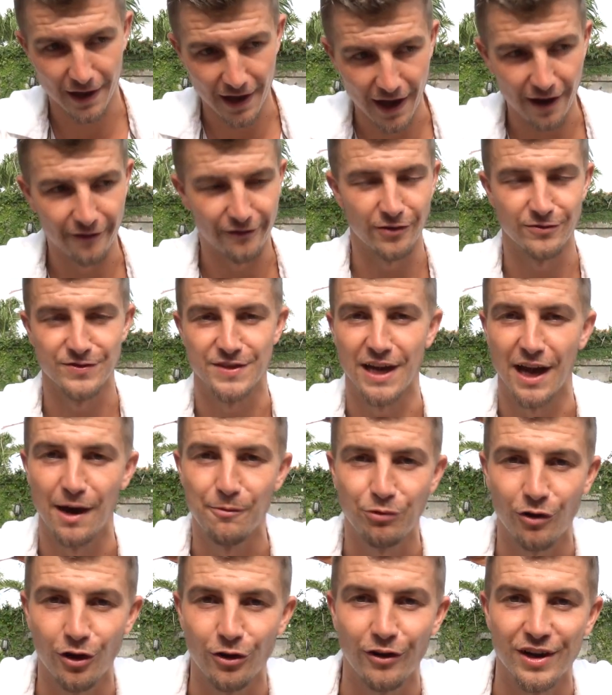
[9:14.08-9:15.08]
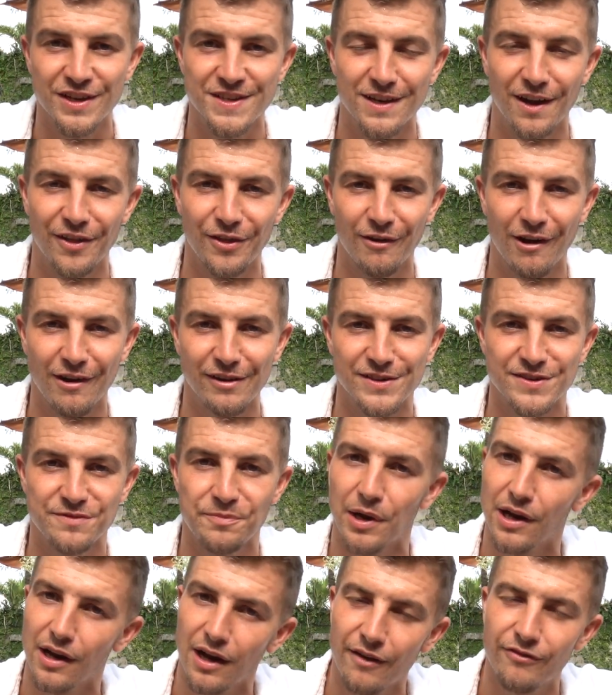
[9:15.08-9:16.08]
I've obviously had progress in other areas of
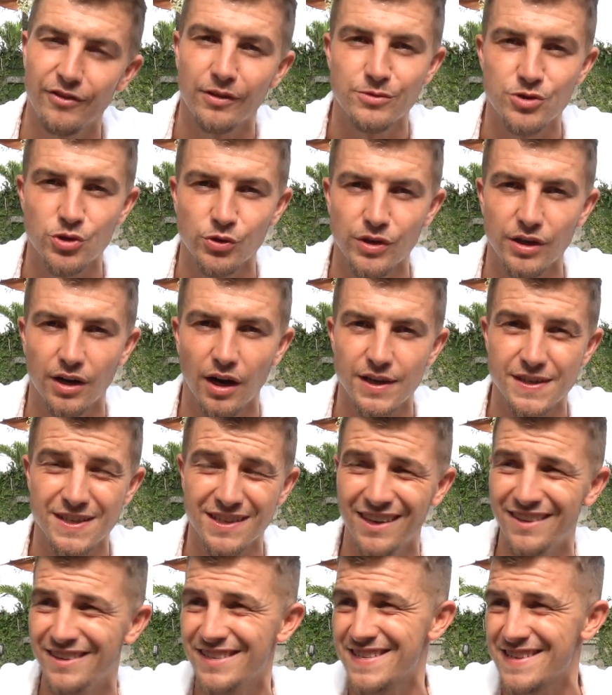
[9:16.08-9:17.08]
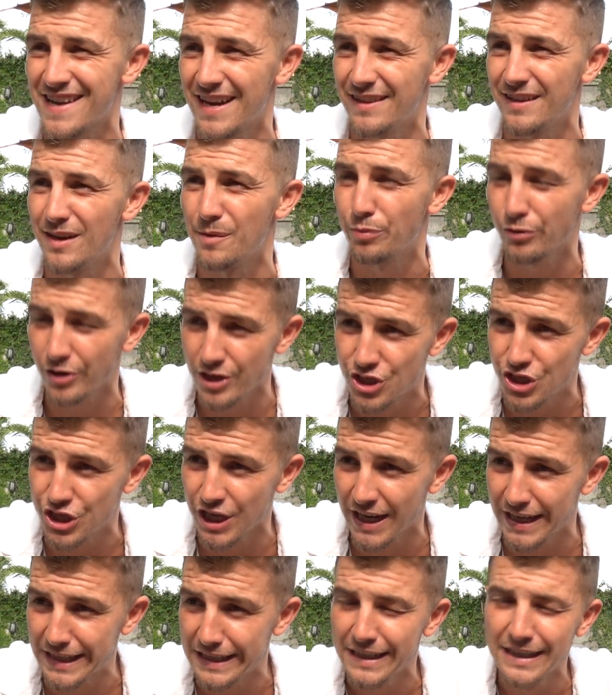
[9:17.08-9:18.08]
my life that I'm sure you guys can understand and
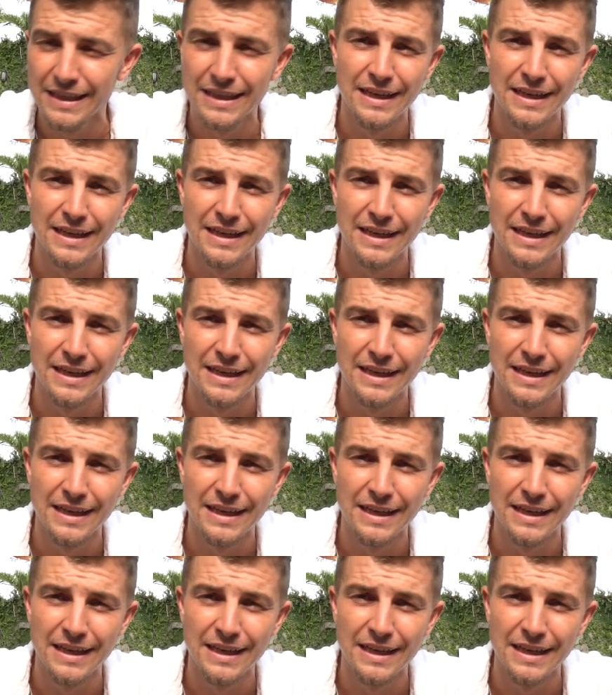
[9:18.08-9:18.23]
appreciate.